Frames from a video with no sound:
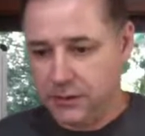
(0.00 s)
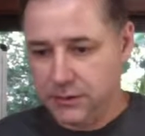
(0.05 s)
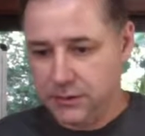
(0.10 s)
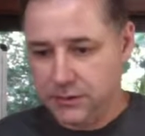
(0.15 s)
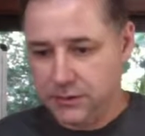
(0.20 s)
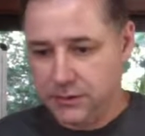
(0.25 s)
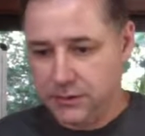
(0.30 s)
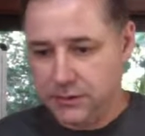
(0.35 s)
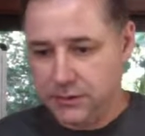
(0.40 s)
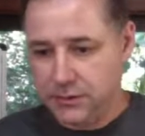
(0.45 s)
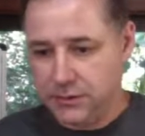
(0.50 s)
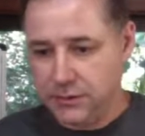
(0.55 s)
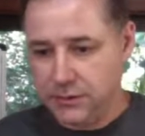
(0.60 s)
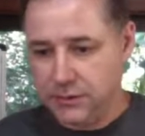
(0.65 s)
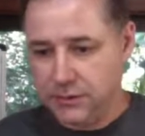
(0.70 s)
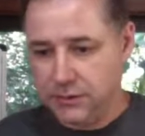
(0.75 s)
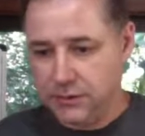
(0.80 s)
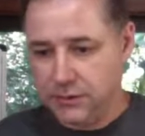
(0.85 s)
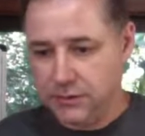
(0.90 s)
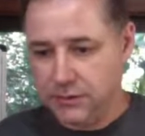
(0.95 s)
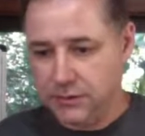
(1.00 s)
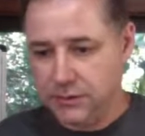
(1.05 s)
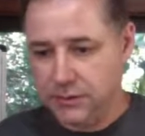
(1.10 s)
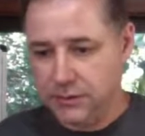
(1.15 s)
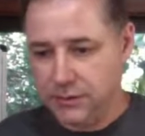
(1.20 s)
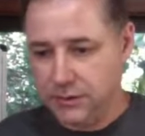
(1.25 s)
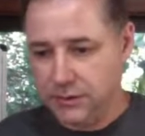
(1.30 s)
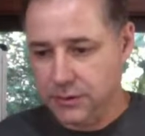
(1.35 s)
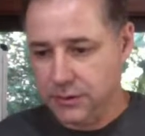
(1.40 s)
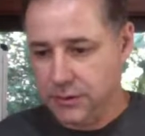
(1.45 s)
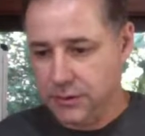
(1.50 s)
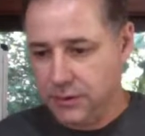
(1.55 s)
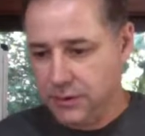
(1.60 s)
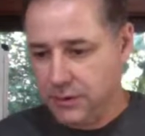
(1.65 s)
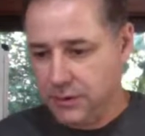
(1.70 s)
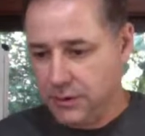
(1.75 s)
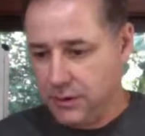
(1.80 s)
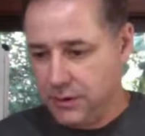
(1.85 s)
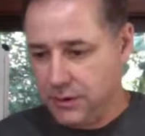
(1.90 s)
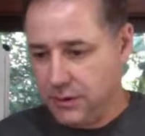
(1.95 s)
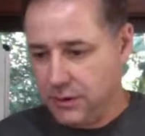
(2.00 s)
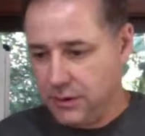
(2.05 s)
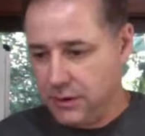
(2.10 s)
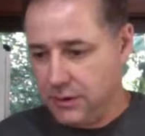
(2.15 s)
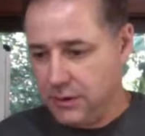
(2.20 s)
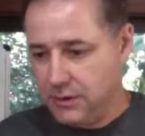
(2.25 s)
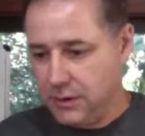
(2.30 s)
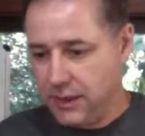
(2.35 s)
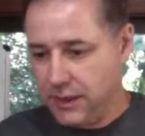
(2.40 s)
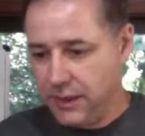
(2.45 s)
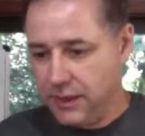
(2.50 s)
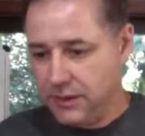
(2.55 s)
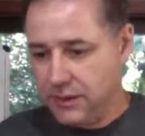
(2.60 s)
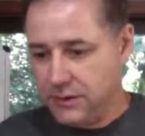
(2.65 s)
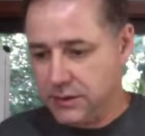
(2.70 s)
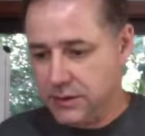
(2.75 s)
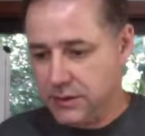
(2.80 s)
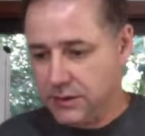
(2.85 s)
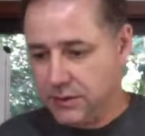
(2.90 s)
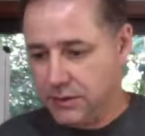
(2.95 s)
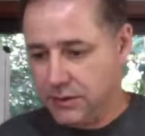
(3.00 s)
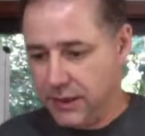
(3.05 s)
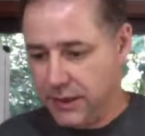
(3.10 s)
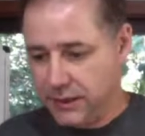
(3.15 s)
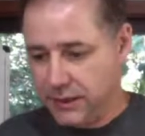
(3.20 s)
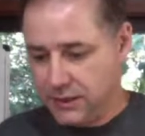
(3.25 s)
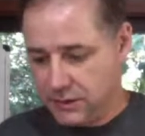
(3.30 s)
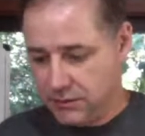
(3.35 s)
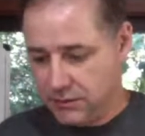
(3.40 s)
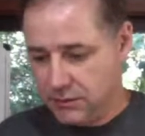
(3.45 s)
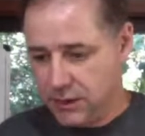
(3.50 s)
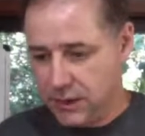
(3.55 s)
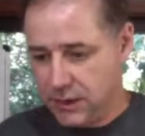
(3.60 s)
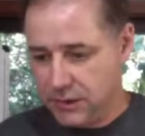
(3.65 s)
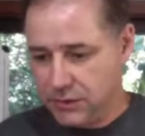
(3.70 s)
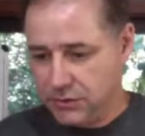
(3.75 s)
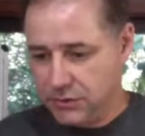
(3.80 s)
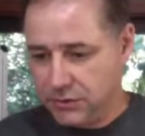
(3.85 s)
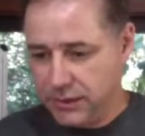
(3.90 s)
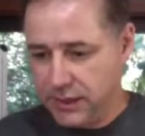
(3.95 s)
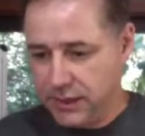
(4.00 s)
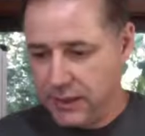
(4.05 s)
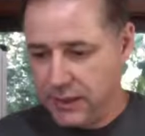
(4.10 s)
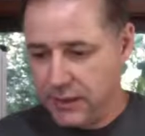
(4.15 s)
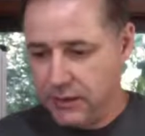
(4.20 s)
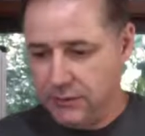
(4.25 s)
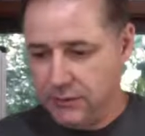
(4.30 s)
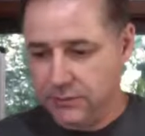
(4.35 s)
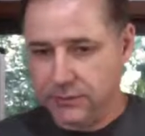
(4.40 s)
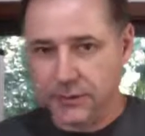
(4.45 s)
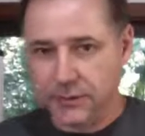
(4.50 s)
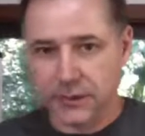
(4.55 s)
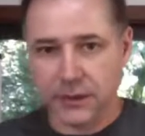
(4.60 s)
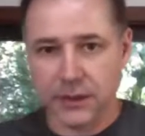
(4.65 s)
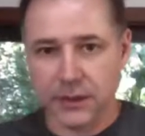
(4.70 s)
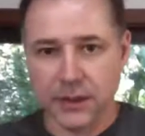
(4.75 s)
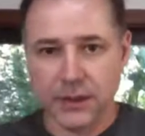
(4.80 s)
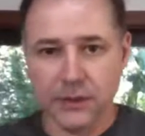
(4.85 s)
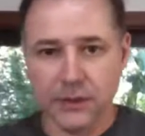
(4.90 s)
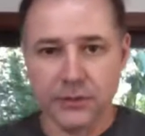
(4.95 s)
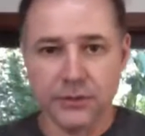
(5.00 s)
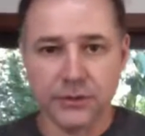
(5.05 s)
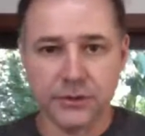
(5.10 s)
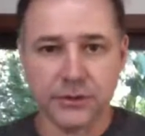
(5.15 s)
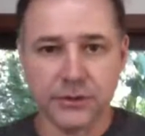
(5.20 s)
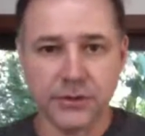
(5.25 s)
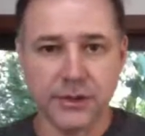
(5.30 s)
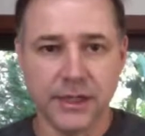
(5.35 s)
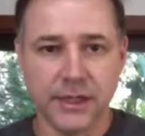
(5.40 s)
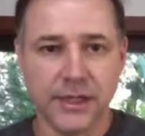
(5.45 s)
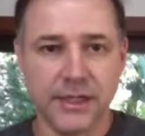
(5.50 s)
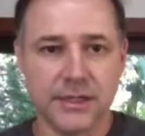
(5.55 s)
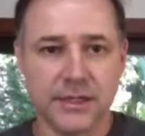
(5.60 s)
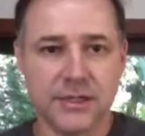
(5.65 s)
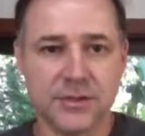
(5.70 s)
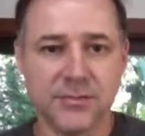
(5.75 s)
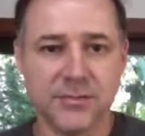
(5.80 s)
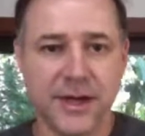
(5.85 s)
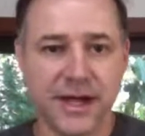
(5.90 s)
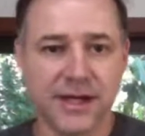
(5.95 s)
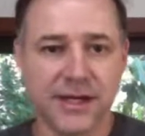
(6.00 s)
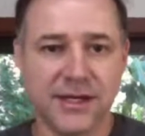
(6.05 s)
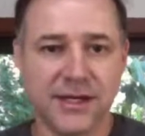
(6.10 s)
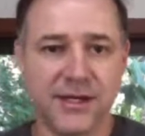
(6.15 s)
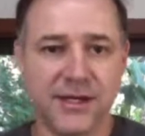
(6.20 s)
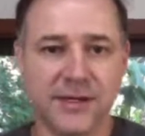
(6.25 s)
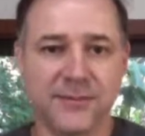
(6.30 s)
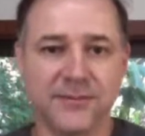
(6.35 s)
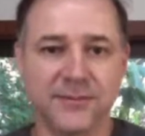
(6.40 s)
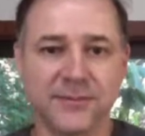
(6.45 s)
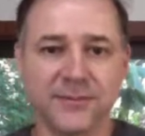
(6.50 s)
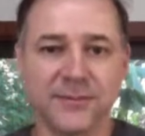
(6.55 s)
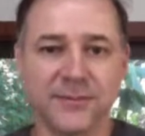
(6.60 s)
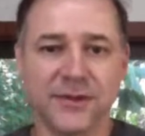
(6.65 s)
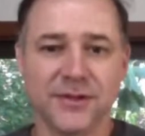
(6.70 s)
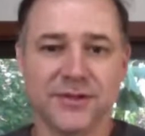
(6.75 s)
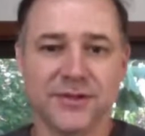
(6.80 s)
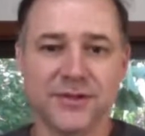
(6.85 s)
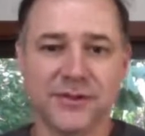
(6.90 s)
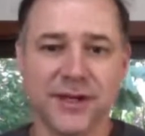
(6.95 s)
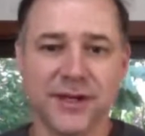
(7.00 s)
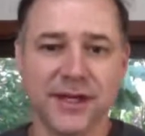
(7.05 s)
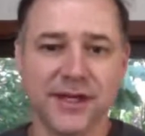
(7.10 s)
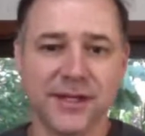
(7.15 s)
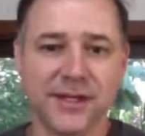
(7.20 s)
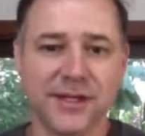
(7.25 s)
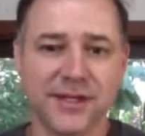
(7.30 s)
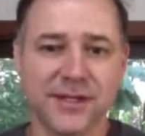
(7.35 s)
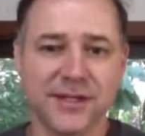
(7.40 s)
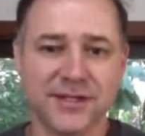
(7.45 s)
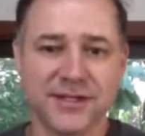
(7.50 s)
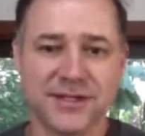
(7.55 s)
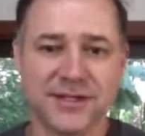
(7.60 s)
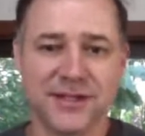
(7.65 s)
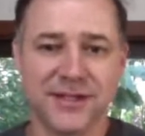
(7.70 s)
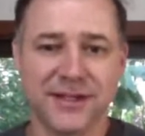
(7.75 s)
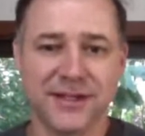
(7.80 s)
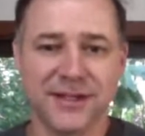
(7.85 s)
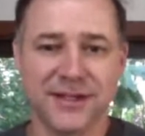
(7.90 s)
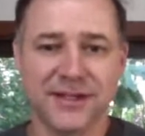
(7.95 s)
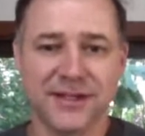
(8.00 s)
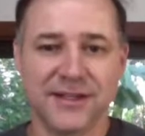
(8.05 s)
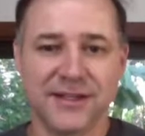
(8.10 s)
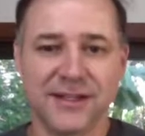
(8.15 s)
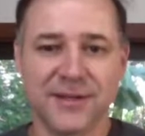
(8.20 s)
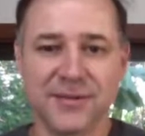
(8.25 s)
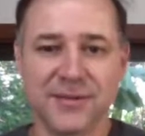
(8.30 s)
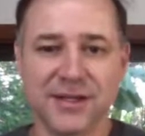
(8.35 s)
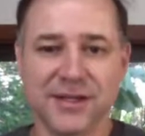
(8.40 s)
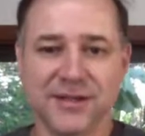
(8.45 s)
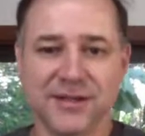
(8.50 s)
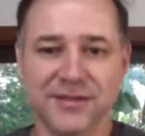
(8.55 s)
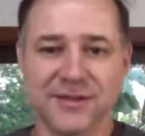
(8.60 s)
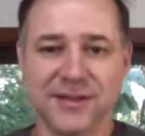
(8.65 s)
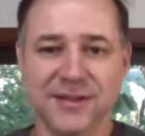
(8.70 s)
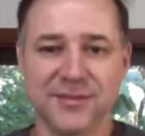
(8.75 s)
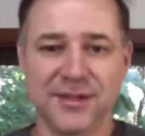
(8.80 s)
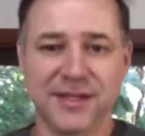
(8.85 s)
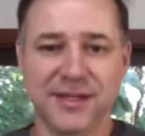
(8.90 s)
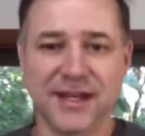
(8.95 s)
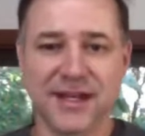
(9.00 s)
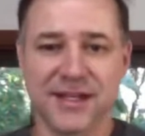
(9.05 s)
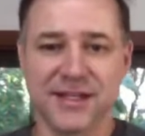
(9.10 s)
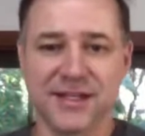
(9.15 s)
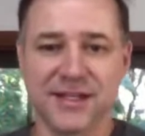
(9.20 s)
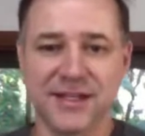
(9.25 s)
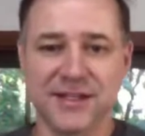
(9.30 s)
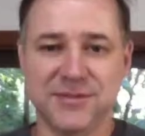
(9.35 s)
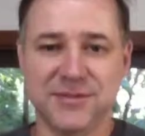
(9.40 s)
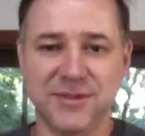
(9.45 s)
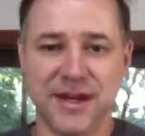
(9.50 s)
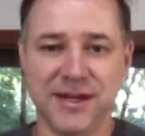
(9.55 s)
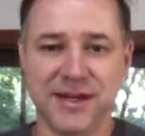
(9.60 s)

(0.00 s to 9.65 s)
So, all right. So yes. Okay. So now, so Yanis is back here. So hey, Yanis, let me get Yanis back